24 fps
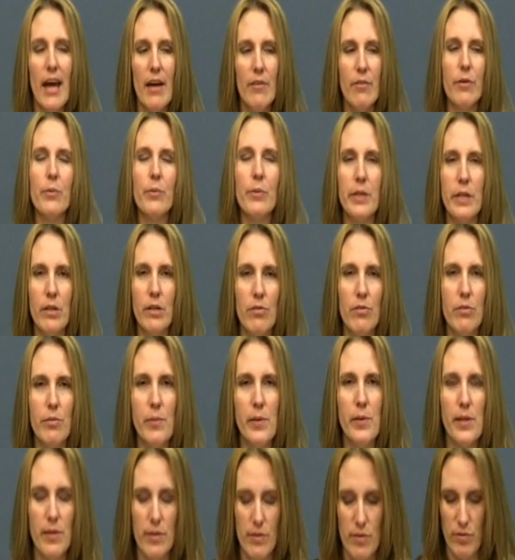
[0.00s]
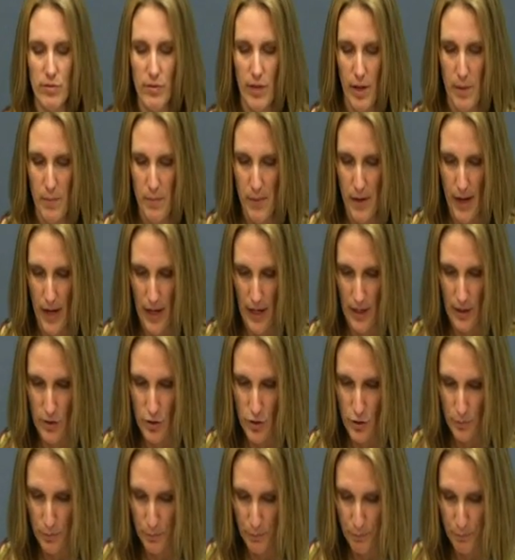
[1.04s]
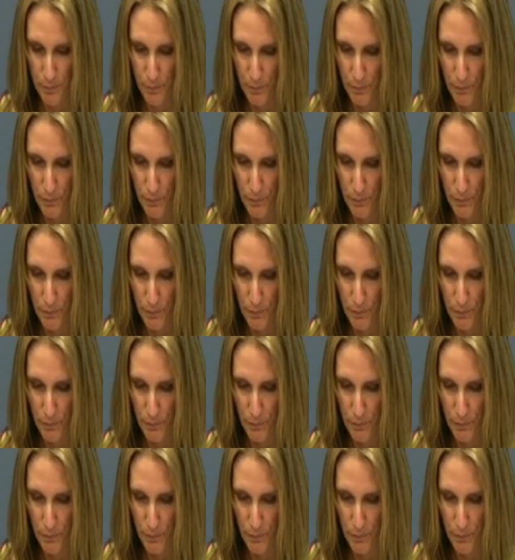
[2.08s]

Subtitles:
Everyone needs to be on the same page.